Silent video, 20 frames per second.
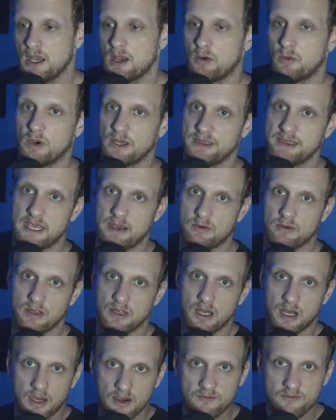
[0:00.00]
What that will
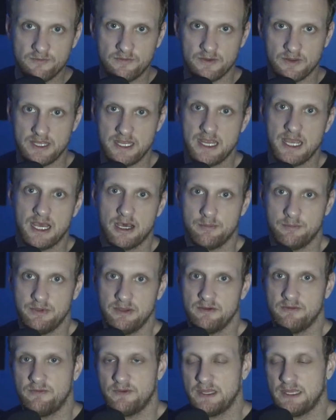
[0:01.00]
hopefully help
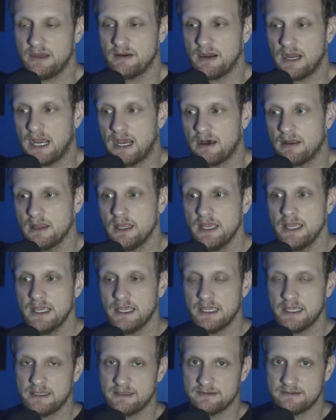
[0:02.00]
you figure out
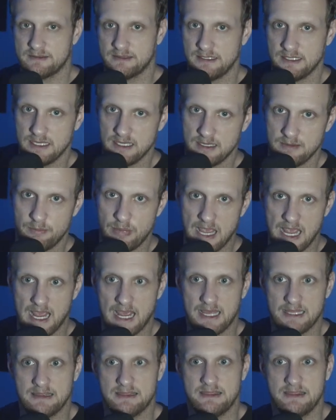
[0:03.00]
is the
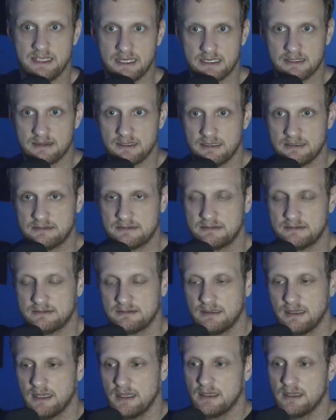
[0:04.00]
pad thickness,